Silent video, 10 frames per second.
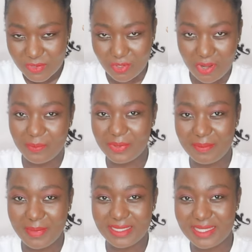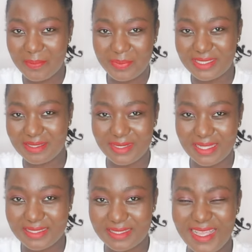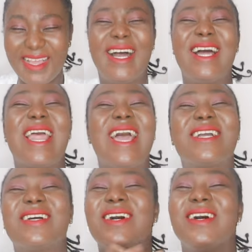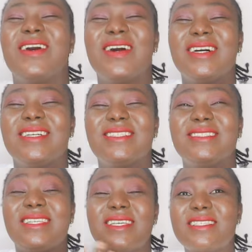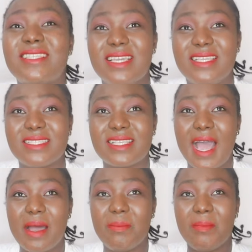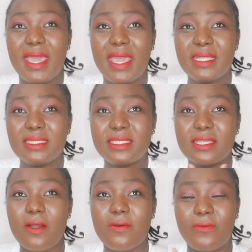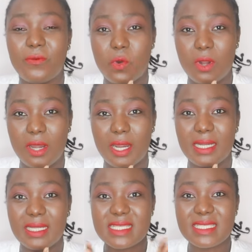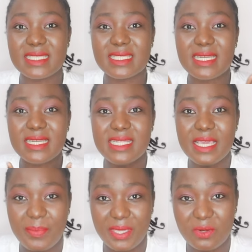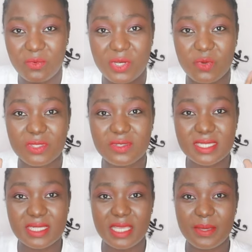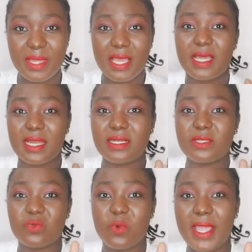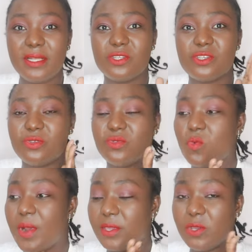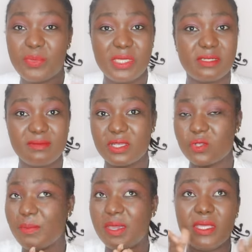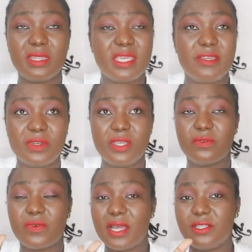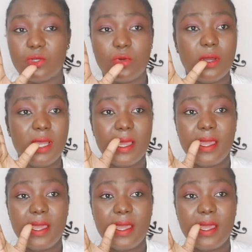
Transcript: to complement their pajamas? Like, these things are meant for sleeping. When you want to sleep, that is when you should wear your pajamas, or maybe in the evening you've had your